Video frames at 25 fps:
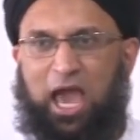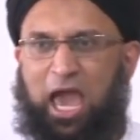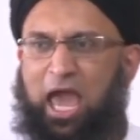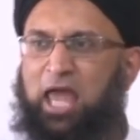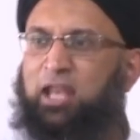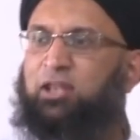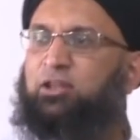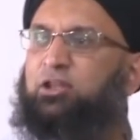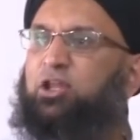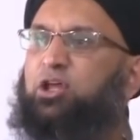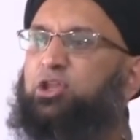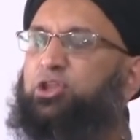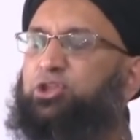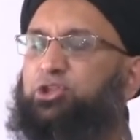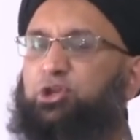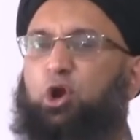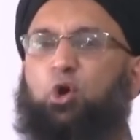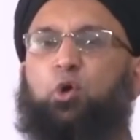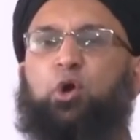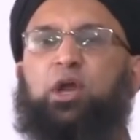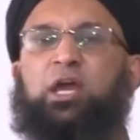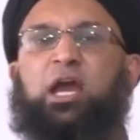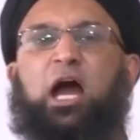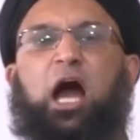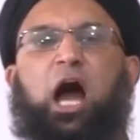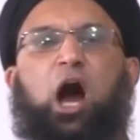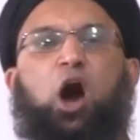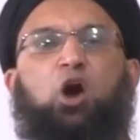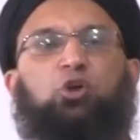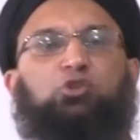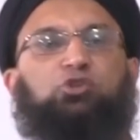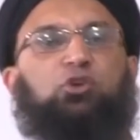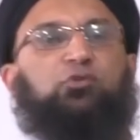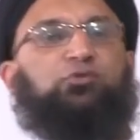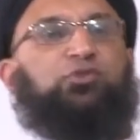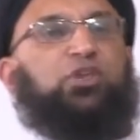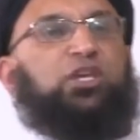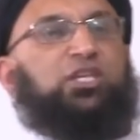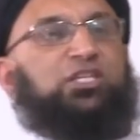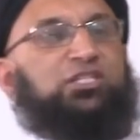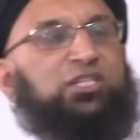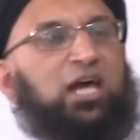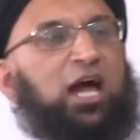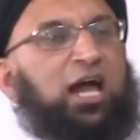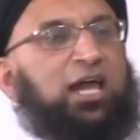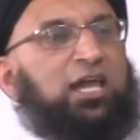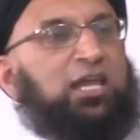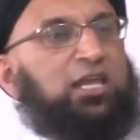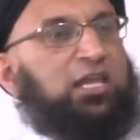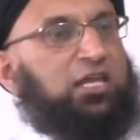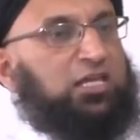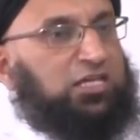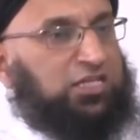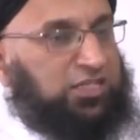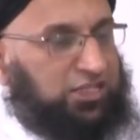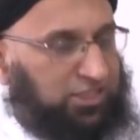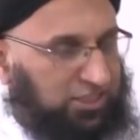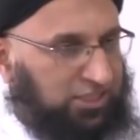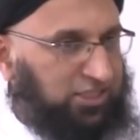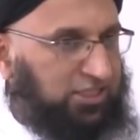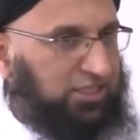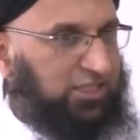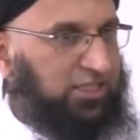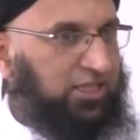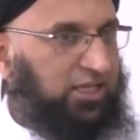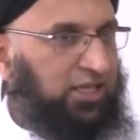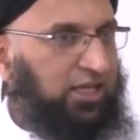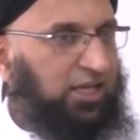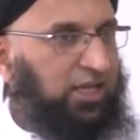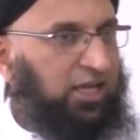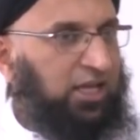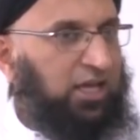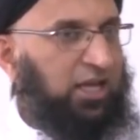and the throwing out of the Zionists.